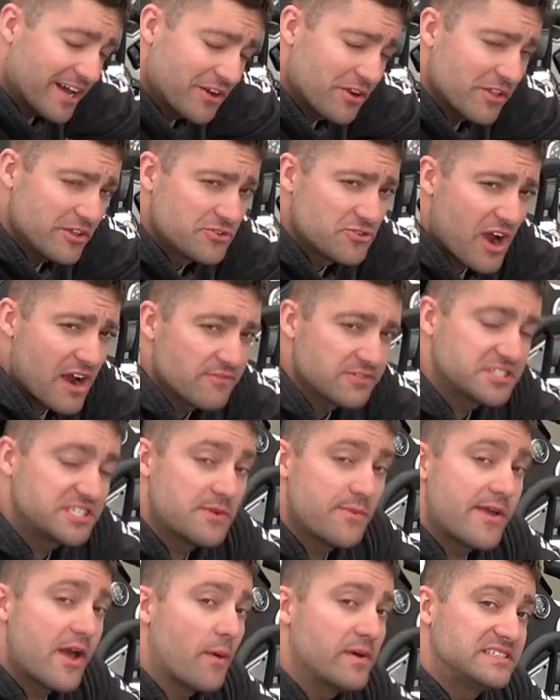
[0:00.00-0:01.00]
under the driver's
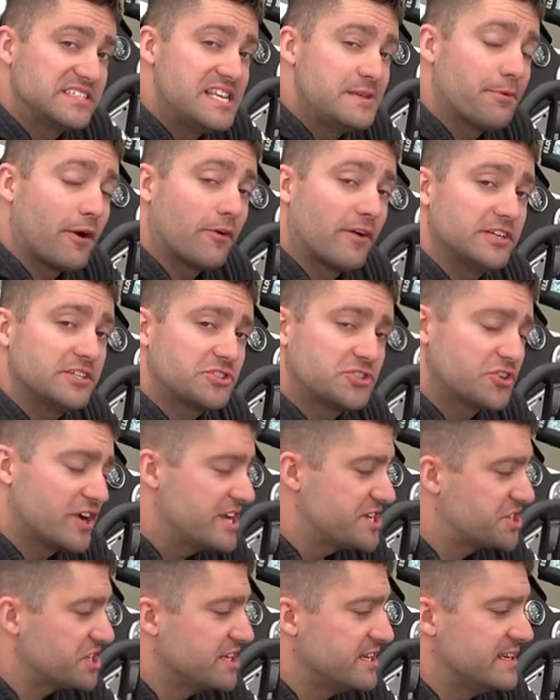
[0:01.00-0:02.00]
seat, we always keep our
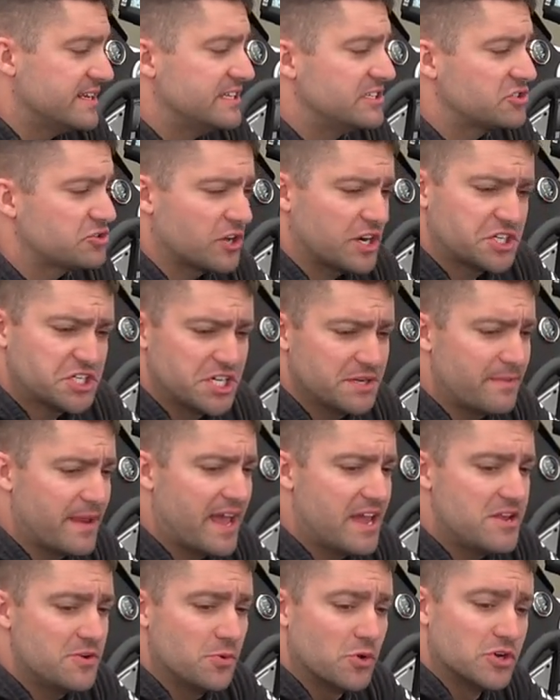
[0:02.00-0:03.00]
registration, instruction
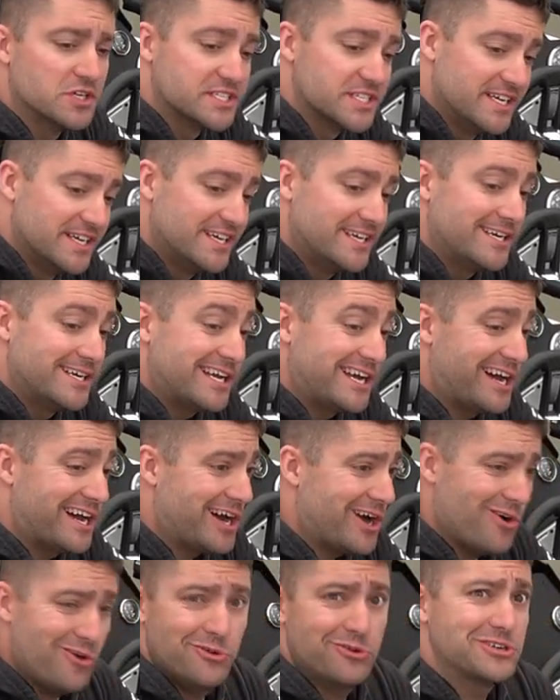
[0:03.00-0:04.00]
manuals,
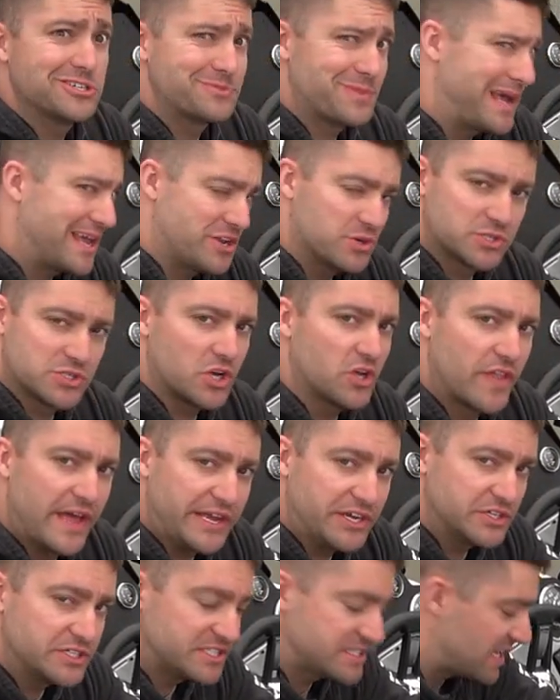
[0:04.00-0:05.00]
owner's manuals, all
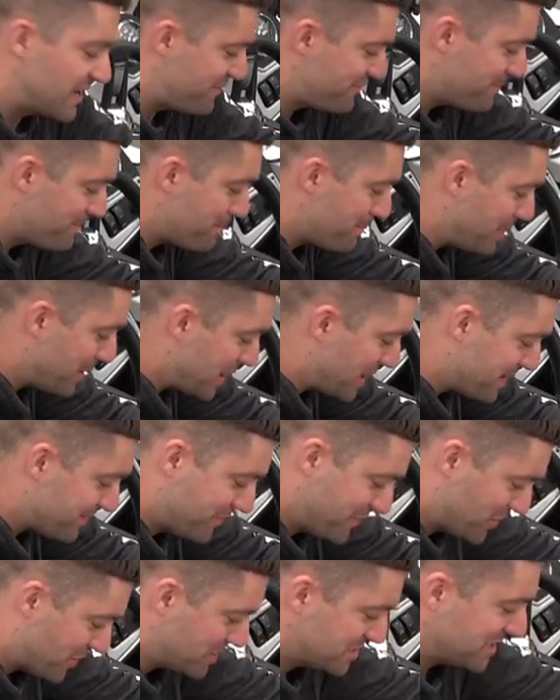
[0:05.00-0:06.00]
that good stuff. But
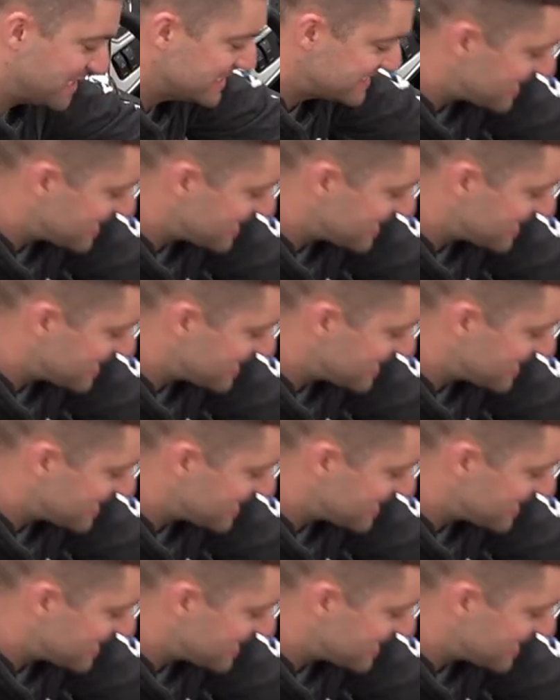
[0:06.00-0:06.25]
of course, on